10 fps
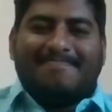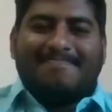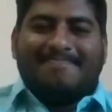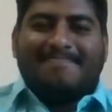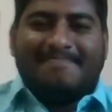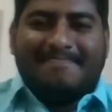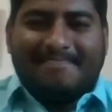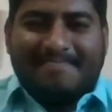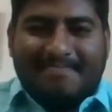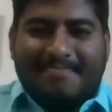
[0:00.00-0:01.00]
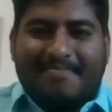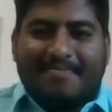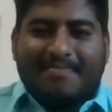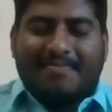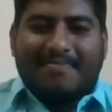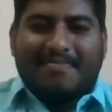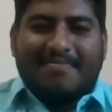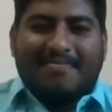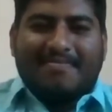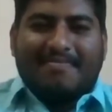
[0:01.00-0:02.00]

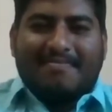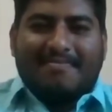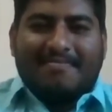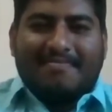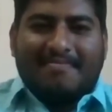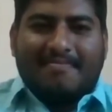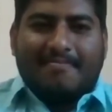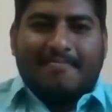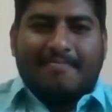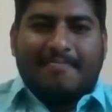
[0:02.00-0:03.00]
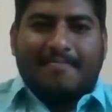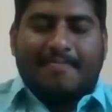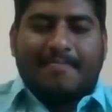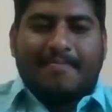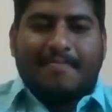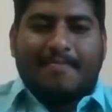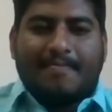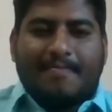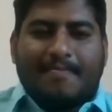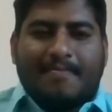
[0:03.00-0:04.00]

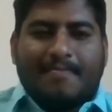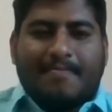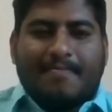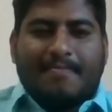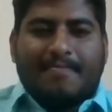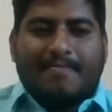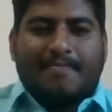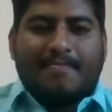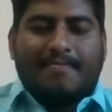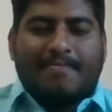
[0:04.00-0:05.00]
The person shown says nothing.